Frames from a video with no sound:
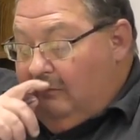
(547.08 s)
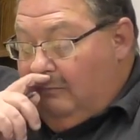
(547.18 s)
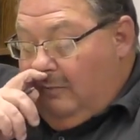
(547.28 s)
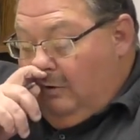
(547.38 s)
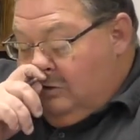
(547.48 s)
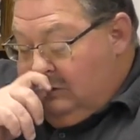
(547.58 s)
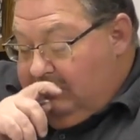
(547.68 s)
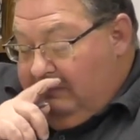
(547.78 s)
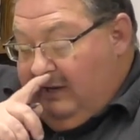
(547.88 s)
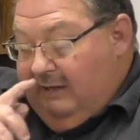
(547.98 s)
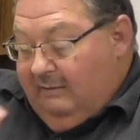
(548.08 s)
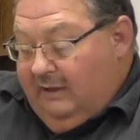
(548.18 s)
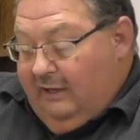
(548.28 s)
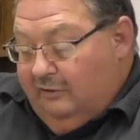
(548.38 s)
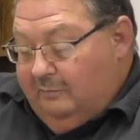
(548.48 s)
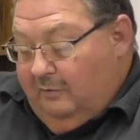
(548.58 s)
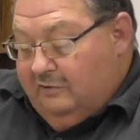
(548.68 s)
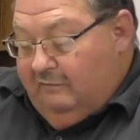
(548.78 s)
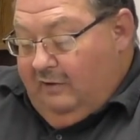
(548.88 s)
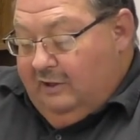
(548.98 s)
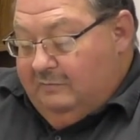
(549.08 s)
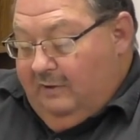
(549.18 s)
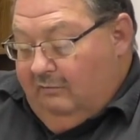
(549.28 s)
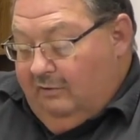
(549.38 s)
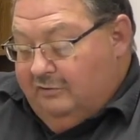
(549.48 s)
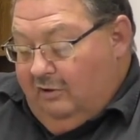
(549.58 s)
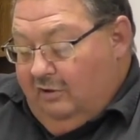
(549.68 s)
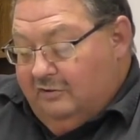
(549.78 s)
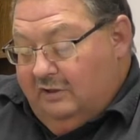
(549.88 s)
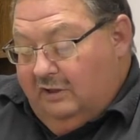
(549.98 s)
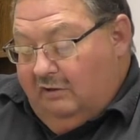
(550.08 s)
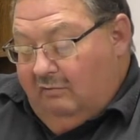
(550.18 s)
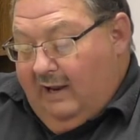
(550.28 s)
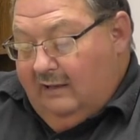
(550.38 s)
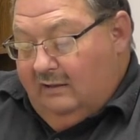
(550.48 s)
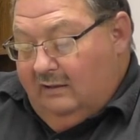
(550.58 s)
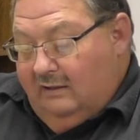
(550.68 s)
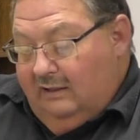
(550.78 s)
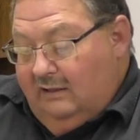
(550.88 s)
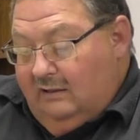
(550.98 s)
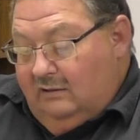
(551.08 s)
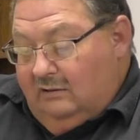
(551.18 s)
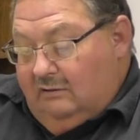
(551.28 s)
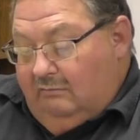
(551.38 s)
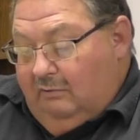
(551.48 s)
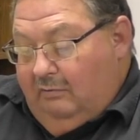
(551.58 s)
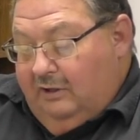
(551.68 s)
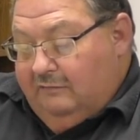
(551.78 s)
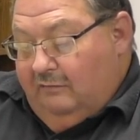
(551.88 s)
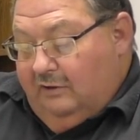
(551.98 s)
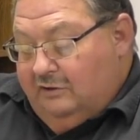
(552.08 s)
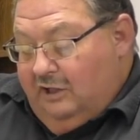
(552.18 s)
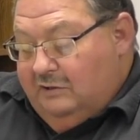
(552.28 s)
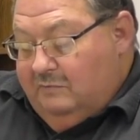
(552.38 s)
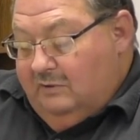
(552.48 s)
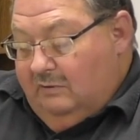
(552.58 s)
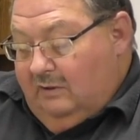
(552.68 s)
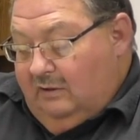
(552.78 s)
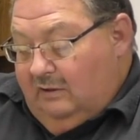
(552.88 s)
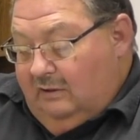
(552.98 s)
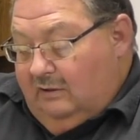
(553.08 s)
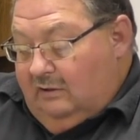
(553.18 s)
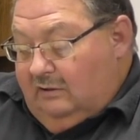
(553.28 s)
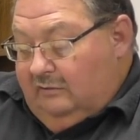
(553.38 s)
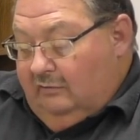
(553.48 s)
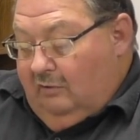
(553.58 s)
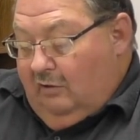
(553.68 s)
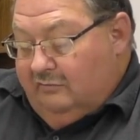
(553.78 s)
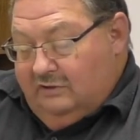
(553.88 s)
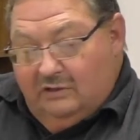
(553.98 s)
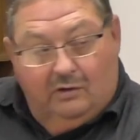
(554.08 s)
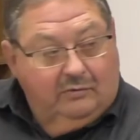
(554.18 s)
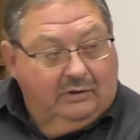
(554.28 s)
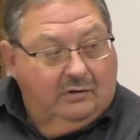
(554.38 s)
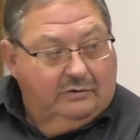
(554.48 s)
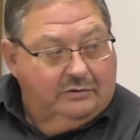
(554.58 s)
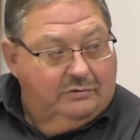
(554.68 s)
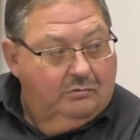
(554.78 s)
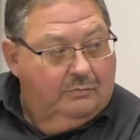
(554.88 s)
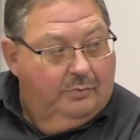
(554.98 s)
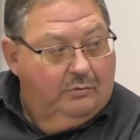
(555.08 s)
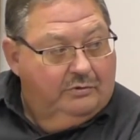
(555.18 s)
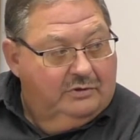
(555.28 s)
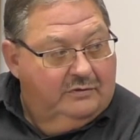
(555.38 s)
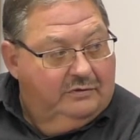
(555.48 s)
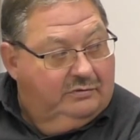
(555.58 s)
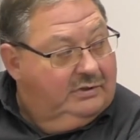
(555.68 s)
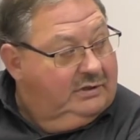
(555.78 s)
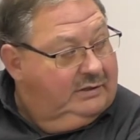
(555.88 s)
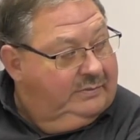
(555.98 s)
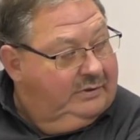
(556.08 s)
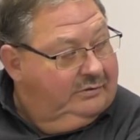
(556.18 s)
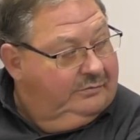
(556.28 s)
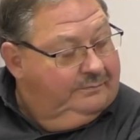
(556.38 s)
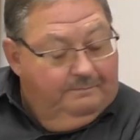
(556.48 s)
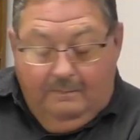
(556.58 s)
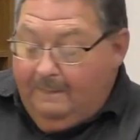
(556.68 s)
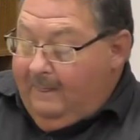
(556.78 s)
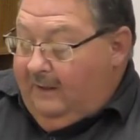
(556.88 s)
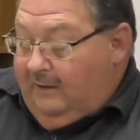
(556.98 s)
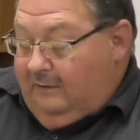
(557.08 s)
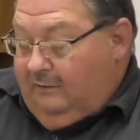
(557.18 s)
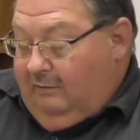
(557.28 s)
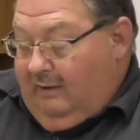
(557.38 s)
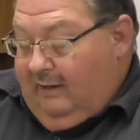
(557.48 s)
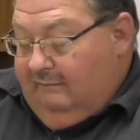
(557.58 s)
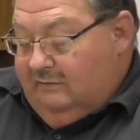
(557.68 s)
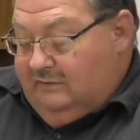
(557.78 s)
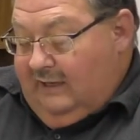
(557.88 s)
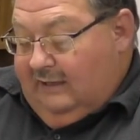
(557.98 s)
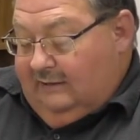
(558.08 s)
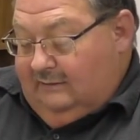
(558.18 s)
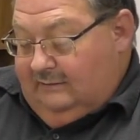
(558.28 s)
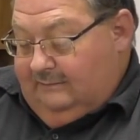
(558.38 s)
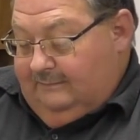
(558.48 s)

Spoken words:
Motion has been made by Councilperson Vice Mayor Richard Erskine to grant the request for an adjustment so long as it's only on the sewer portion of the utility bill. Do I have a second?